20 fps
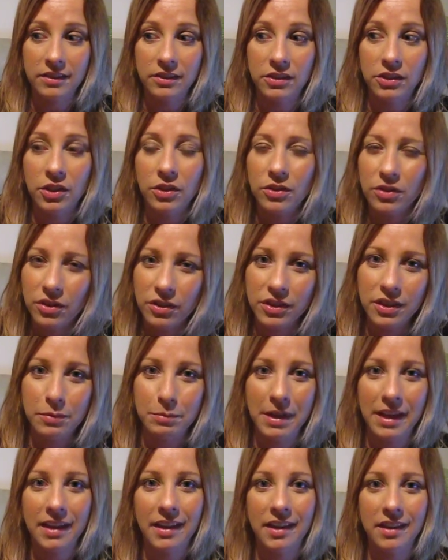you know, you're
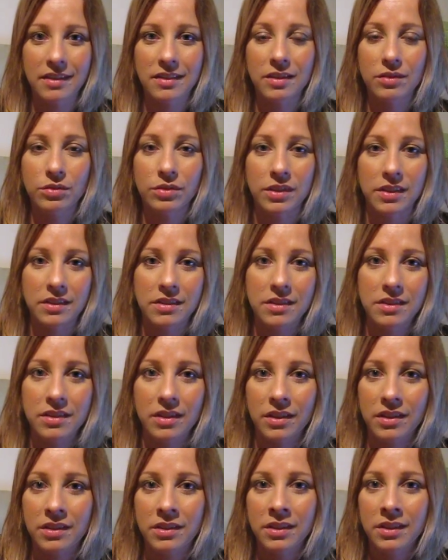making a difference.
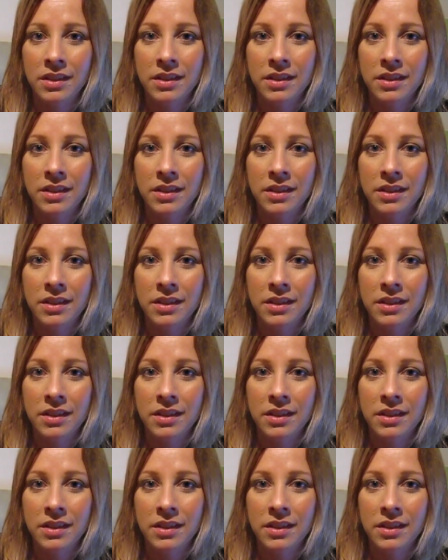So